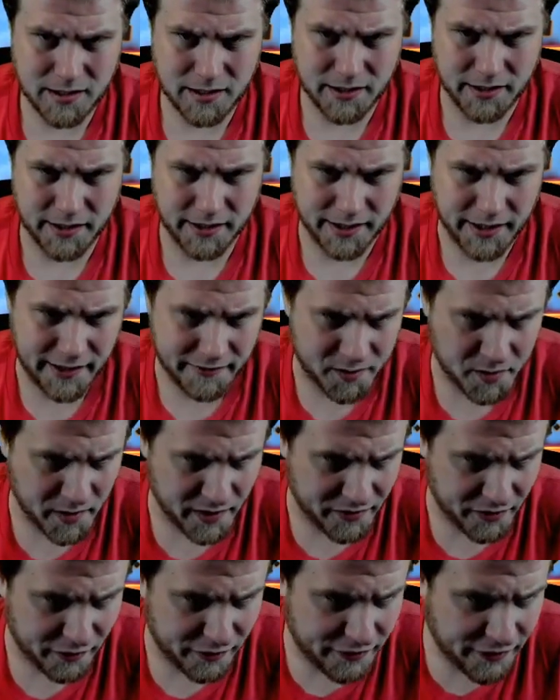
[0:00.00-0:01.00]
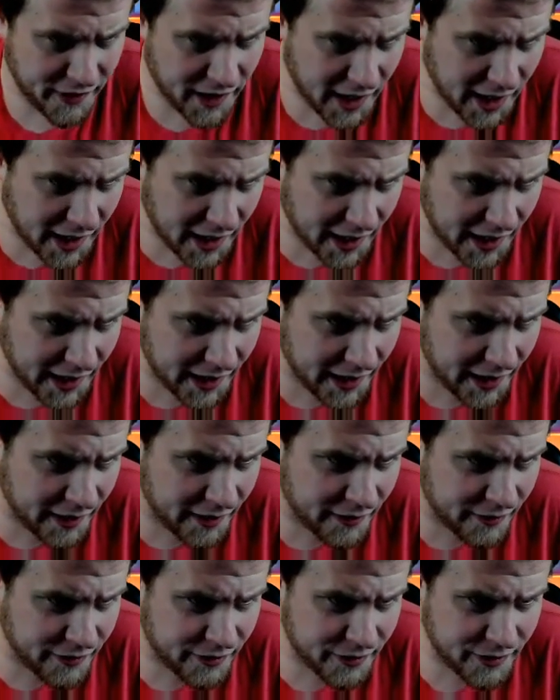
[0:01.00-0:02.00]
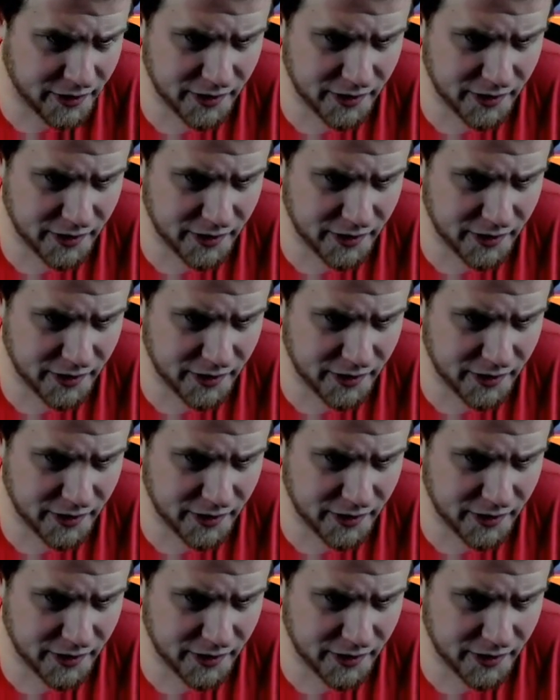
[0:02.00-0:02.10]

It'd have to be for 5.